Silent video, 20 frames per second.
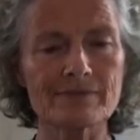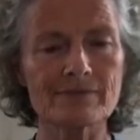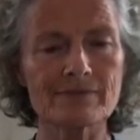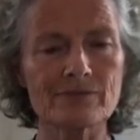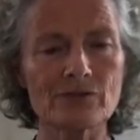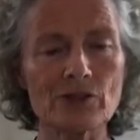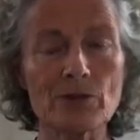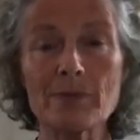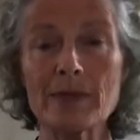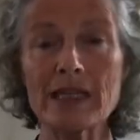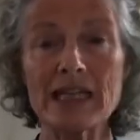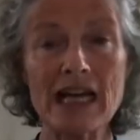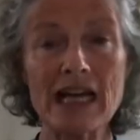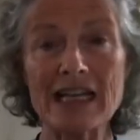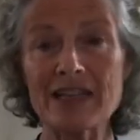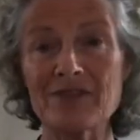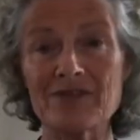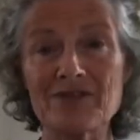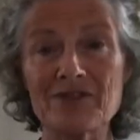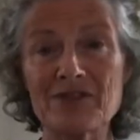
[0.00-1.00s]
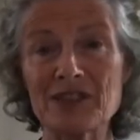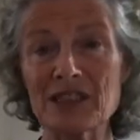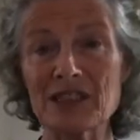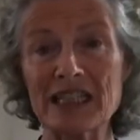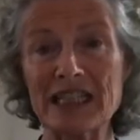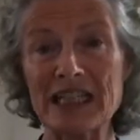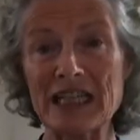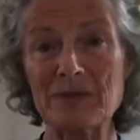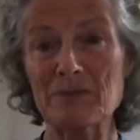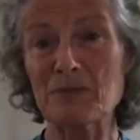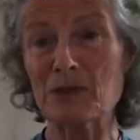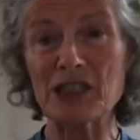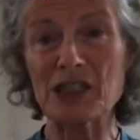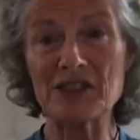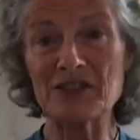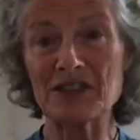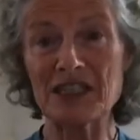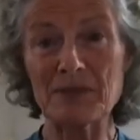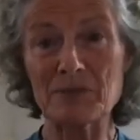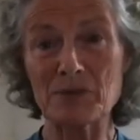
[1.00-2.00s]
For me, I even feel like I
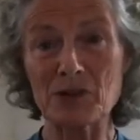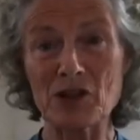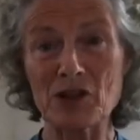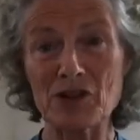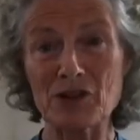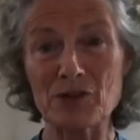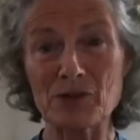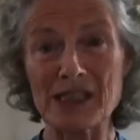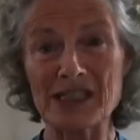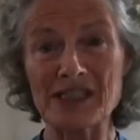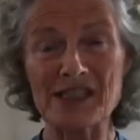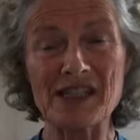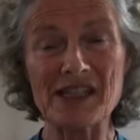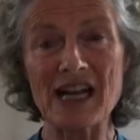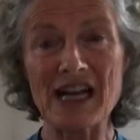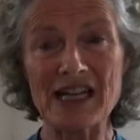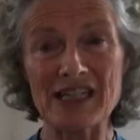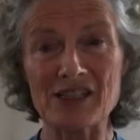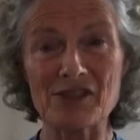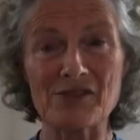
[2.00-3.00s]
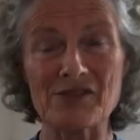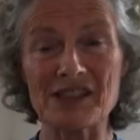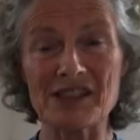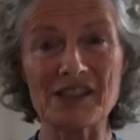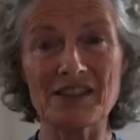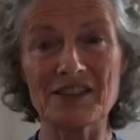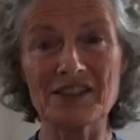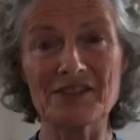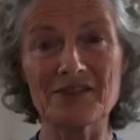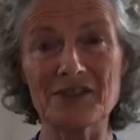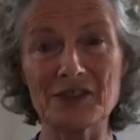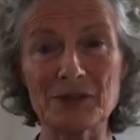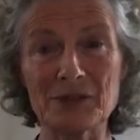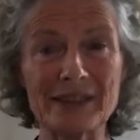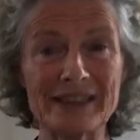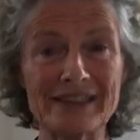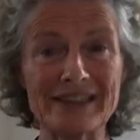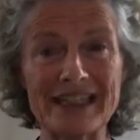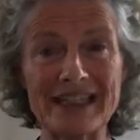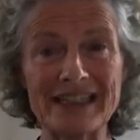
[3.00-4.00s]
breathe deeper on the right side as a result of
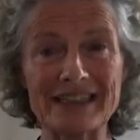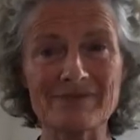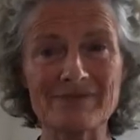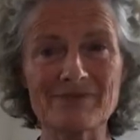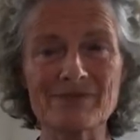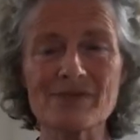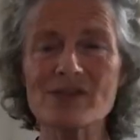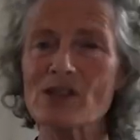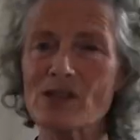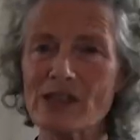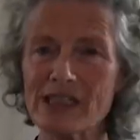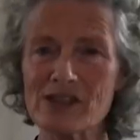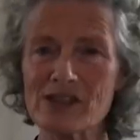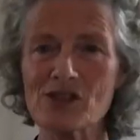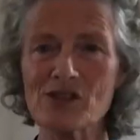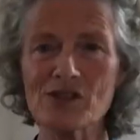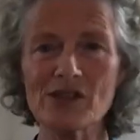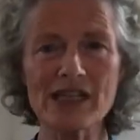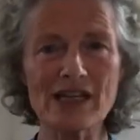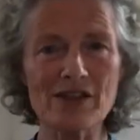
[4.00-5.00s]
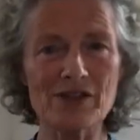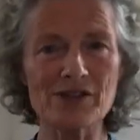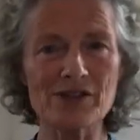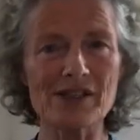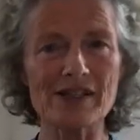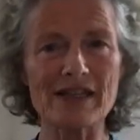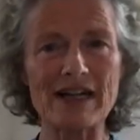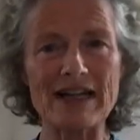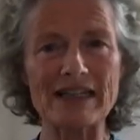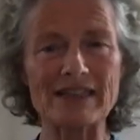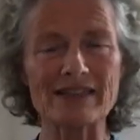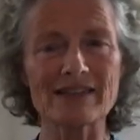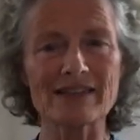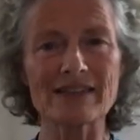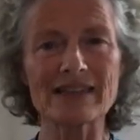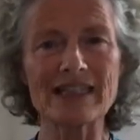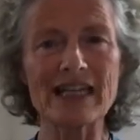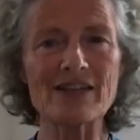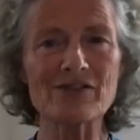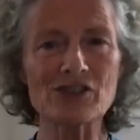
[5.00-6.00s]
doing that. So let's do the other side.
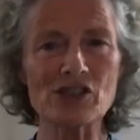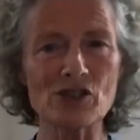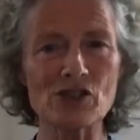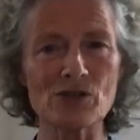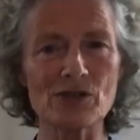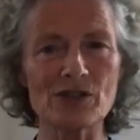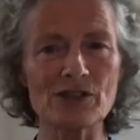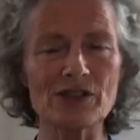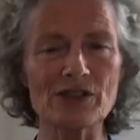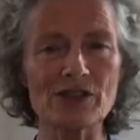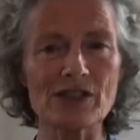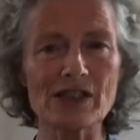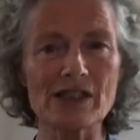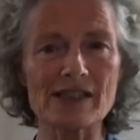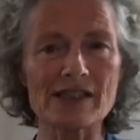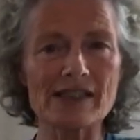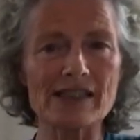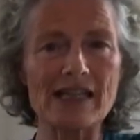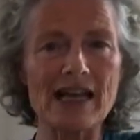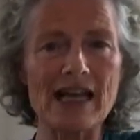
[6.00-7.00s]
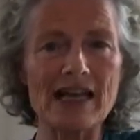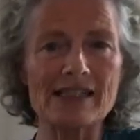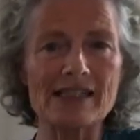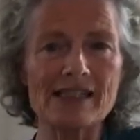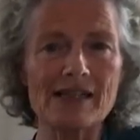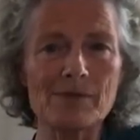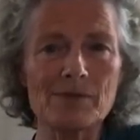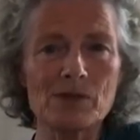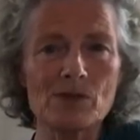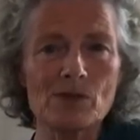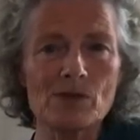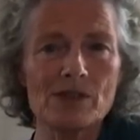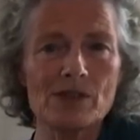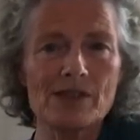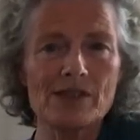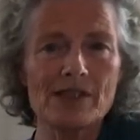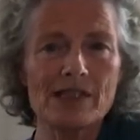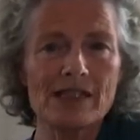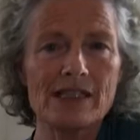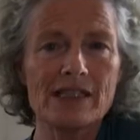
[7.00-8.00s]
Left shoulder slides up
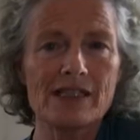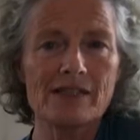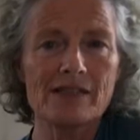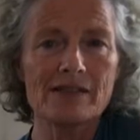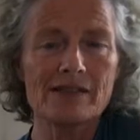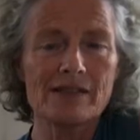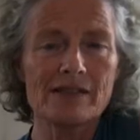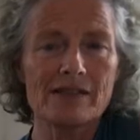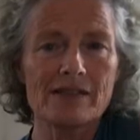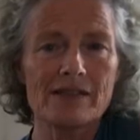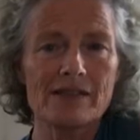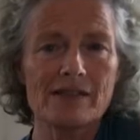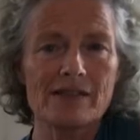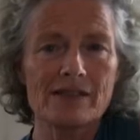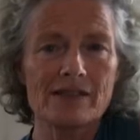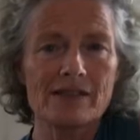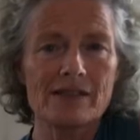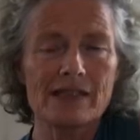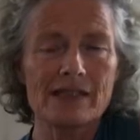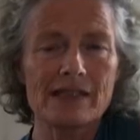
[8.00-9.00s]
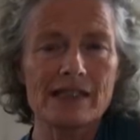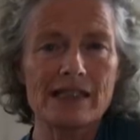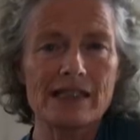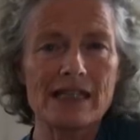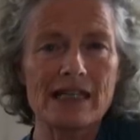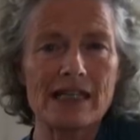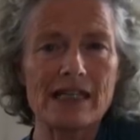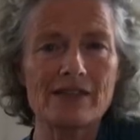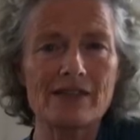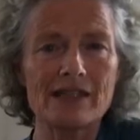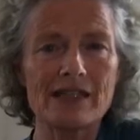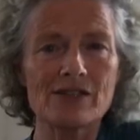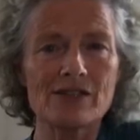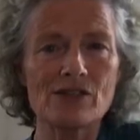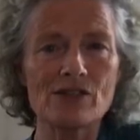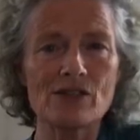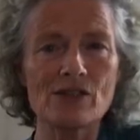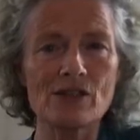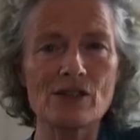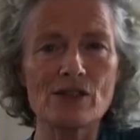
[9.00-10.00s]
towards the ear, and then
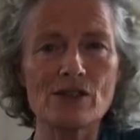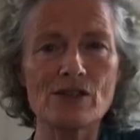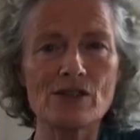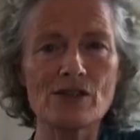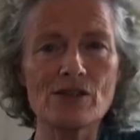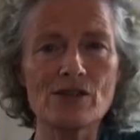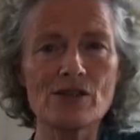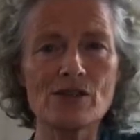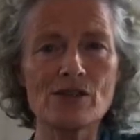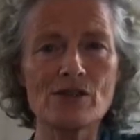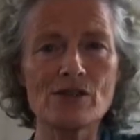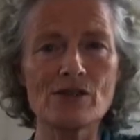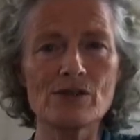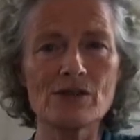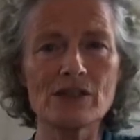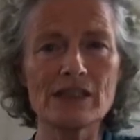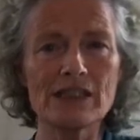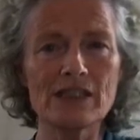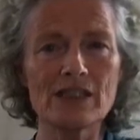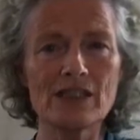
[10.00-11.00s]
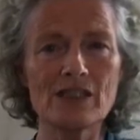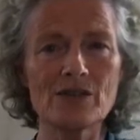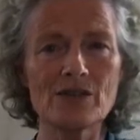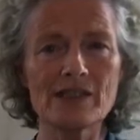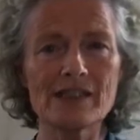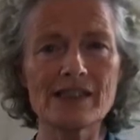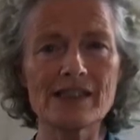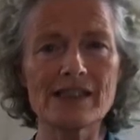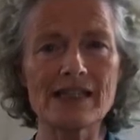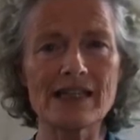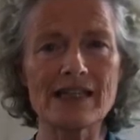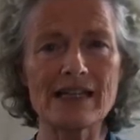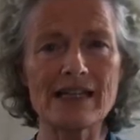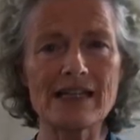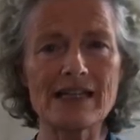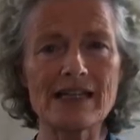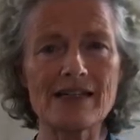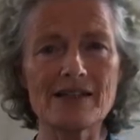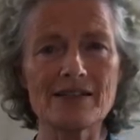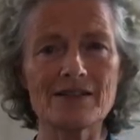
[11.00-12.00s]
slowly lowers
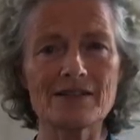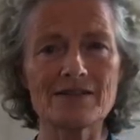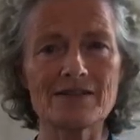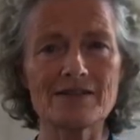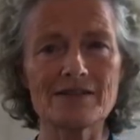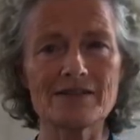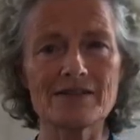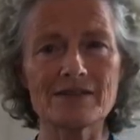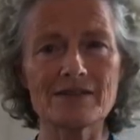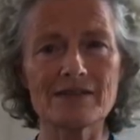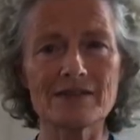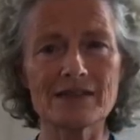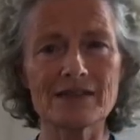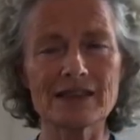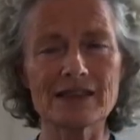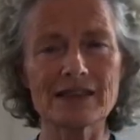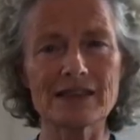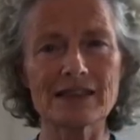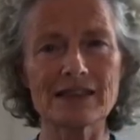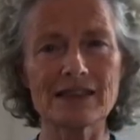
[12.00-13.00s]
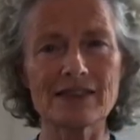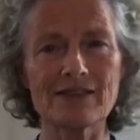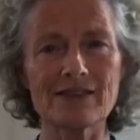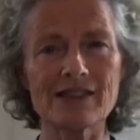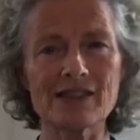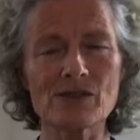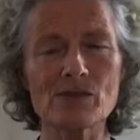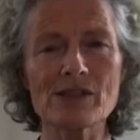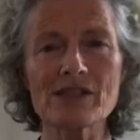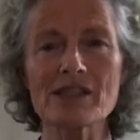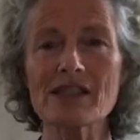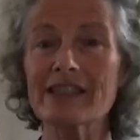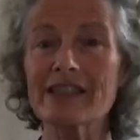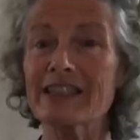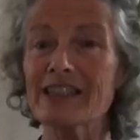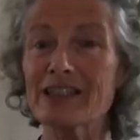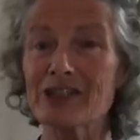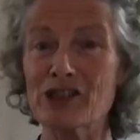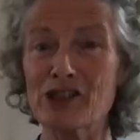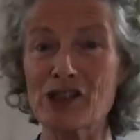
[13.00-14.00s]
down. This one's a
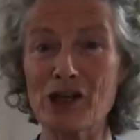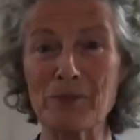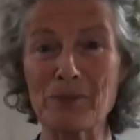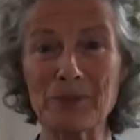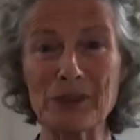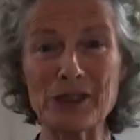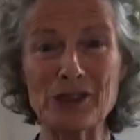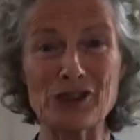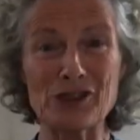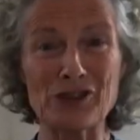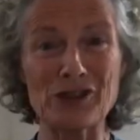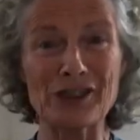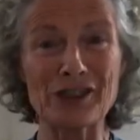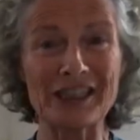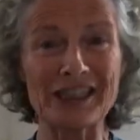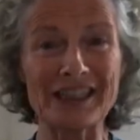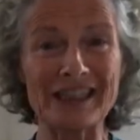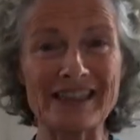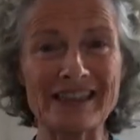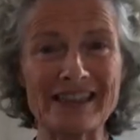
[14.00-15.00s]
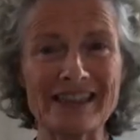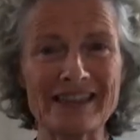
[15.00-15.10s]
little jumpy, jerky.